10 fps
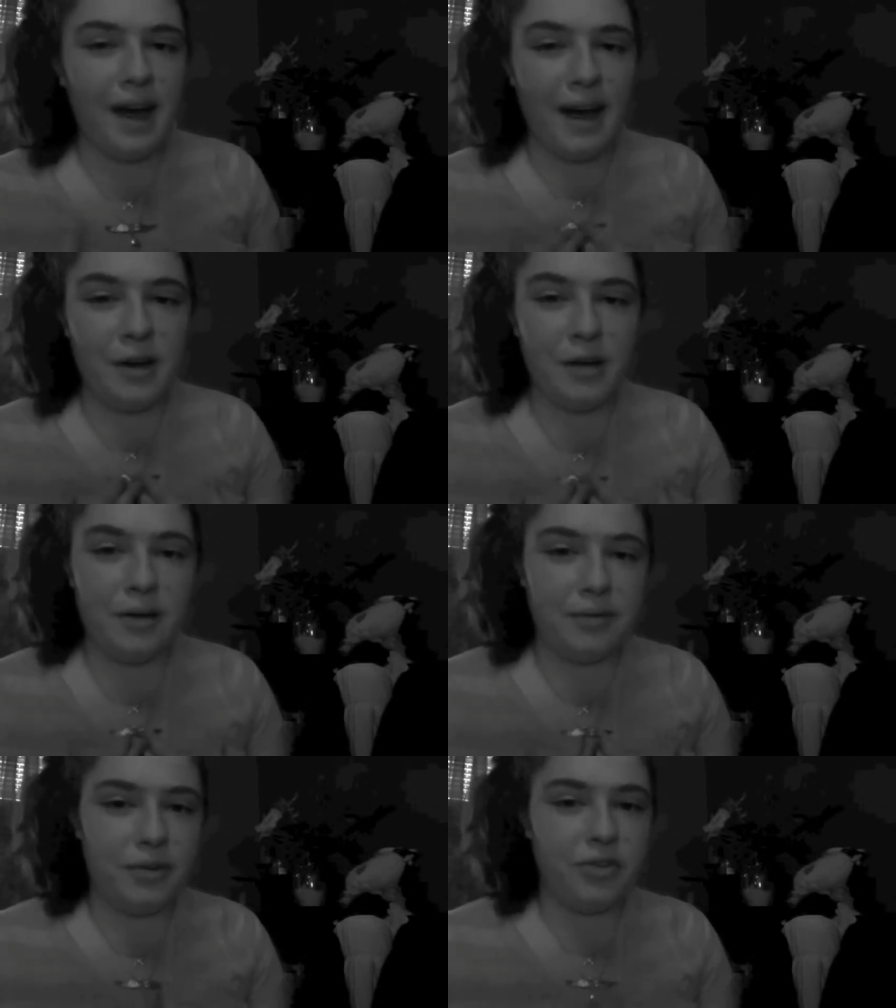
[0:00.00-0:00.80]
I
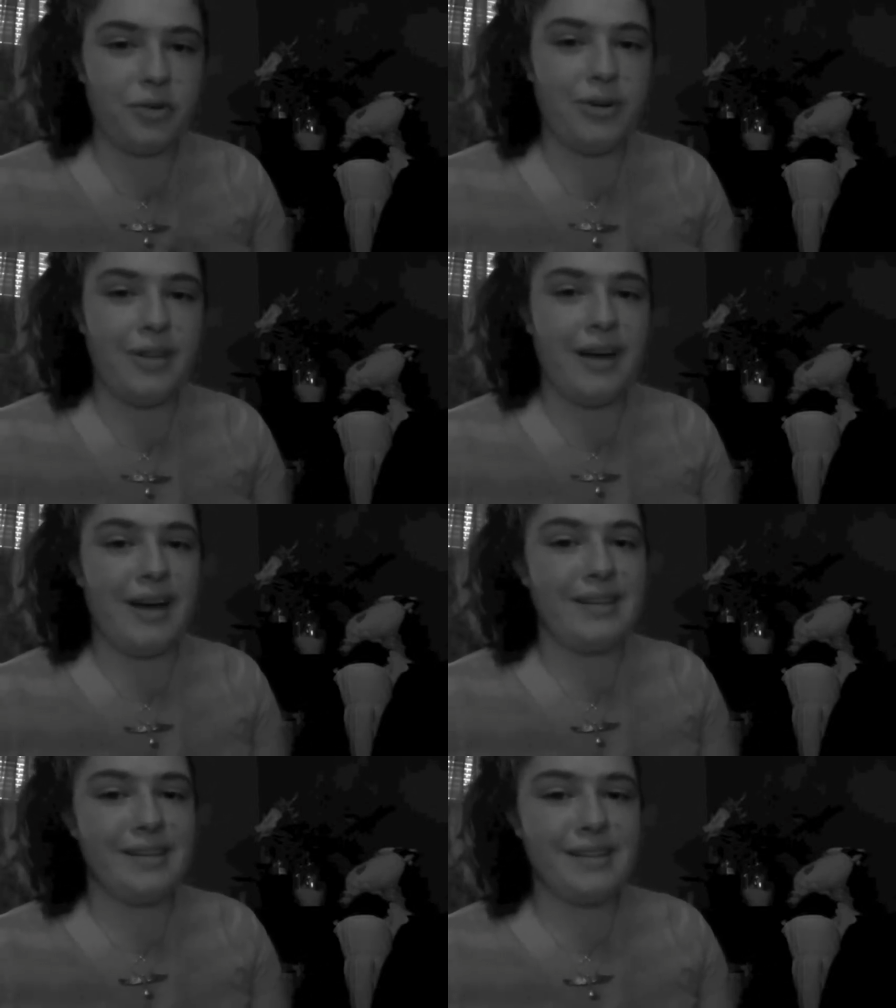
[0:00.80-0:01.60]
know for sure
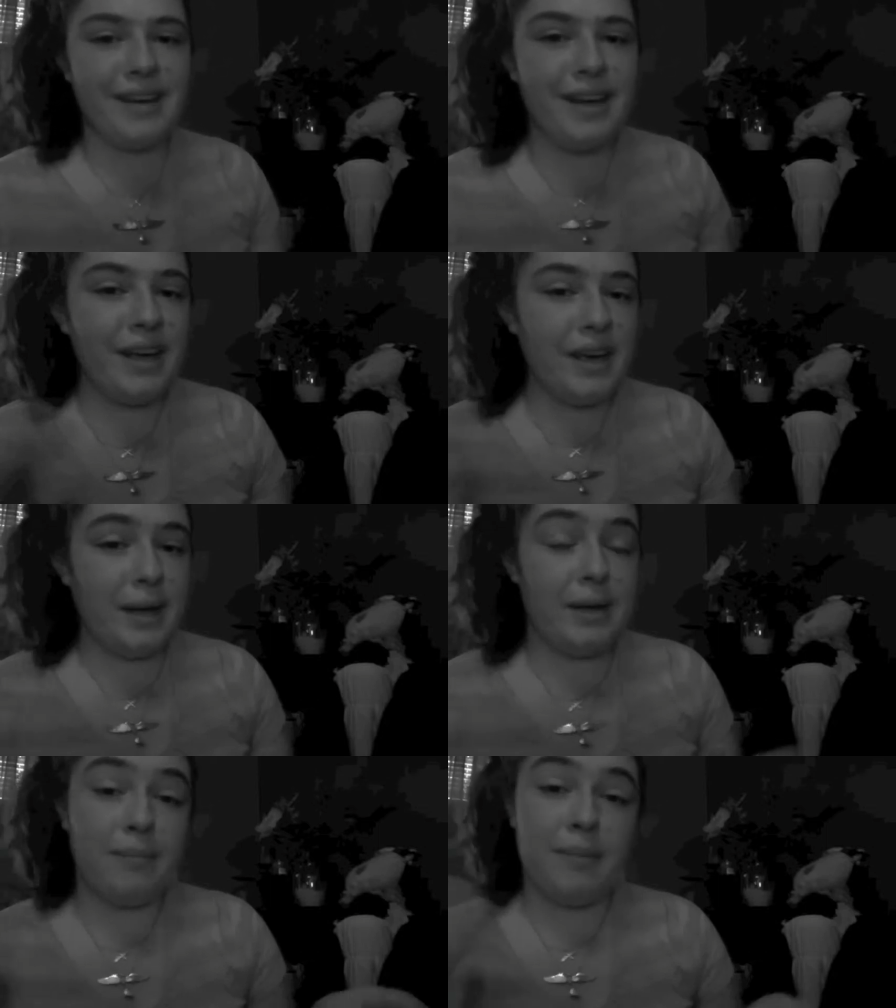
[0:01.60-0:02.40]
that
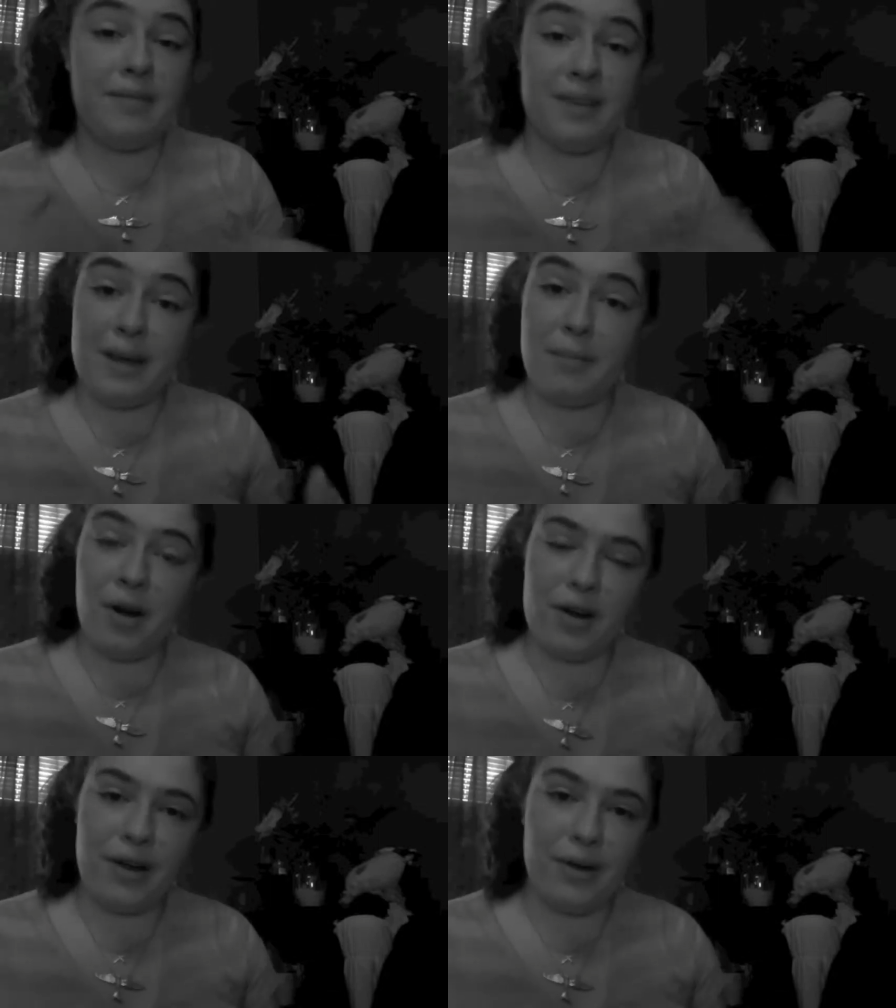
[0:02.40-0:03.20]
in my vignette
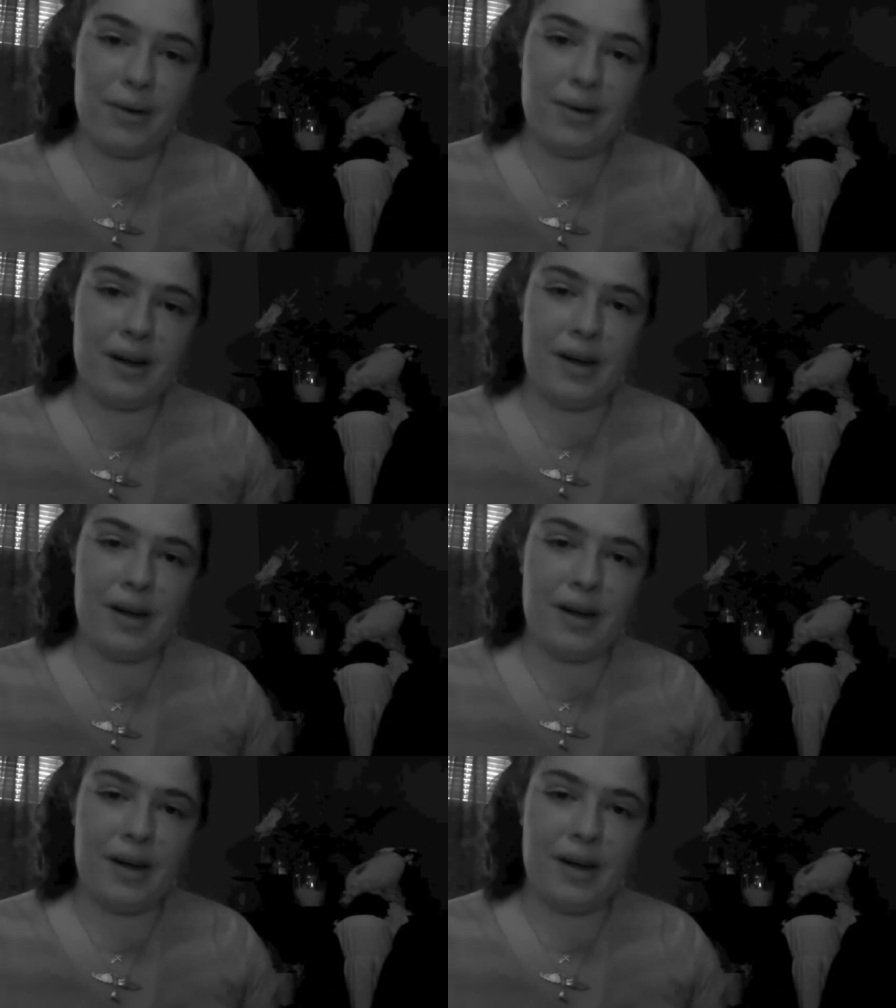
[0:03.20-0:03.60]
Margot,